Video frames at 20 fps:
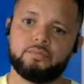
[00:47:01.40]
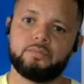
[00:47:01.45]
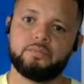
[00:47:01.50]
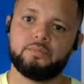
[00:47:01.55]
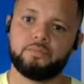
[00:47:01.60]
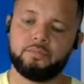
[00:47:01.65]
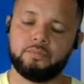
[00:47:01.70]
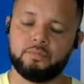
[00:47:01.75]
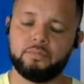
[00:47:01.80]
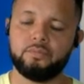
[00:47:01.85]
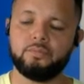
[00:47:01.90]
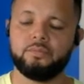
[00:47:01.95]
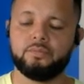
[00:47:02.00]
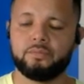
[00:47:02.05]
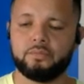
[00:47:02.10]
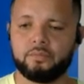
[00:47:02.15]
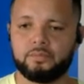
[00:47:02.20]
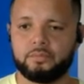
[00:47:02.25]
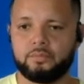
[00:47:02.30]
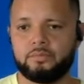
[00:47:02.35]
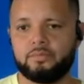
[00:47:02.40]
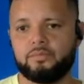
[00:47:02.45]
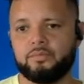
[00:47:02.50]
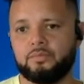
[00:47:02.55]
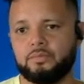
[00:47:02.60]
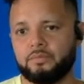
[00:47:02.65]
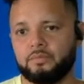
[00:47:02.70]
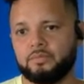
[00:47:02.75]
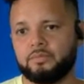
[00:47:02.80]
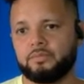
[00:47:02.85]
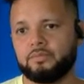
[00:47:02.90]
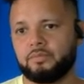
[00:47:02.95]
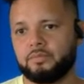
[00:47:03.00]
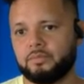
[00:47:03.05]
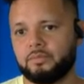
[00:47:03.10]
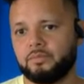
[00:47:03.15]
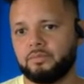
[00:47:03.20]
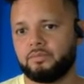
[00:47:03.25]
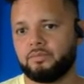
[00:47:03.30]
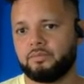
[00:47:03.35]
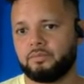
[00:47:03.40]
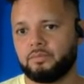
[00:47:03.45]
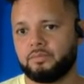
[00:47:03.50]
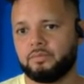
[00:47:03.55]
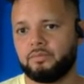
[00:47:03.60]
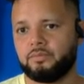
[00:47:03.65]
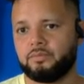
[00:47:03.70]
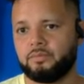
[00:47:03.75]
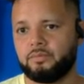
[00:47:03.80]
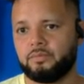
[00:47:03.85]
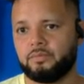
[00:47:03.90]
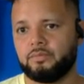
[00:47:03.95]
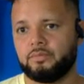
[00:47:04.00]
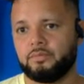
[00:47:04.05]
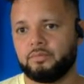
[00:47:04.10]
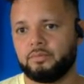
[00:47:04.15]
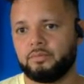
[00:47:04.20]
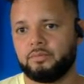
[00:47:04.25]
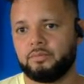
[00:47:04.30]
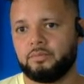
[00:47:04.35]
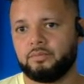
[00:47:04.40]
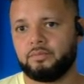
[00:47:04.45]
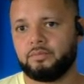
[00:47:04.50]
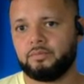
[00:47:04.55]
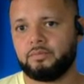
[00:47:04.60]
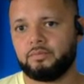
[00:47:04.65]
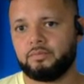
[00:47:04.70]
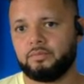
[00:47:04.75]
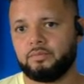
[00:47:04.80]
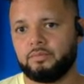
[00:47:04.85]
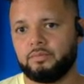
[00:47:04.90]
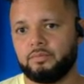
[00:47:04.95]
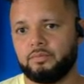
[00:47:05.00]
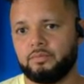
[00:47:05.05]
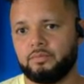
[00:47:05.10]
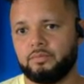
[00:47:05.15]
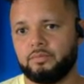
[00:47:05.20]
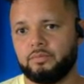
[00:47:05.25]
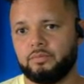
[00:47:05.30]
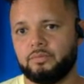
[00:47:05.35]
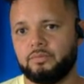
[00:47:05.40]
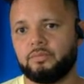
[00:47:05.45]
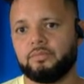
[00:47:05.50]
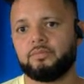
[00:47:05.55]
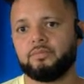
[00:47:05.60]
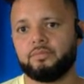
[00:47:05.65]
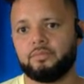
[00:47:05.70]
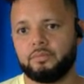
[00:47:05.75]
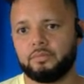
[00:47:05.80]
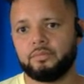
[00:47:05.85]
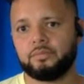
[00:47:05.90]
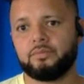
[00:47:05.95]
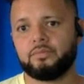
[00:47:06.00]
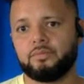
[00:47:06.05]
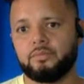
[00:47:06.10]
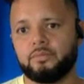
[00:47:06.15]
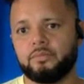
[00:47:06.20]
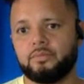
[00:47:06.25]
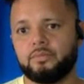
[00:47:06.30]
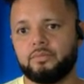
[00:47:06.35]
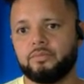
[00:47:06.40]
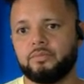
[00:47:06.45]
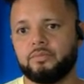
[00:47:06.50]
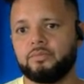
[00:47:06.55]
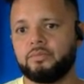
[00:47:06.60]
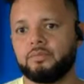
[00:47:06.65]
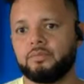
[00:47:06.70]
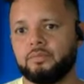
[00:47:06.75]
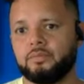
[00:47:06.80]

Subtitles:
This person isn't speaking.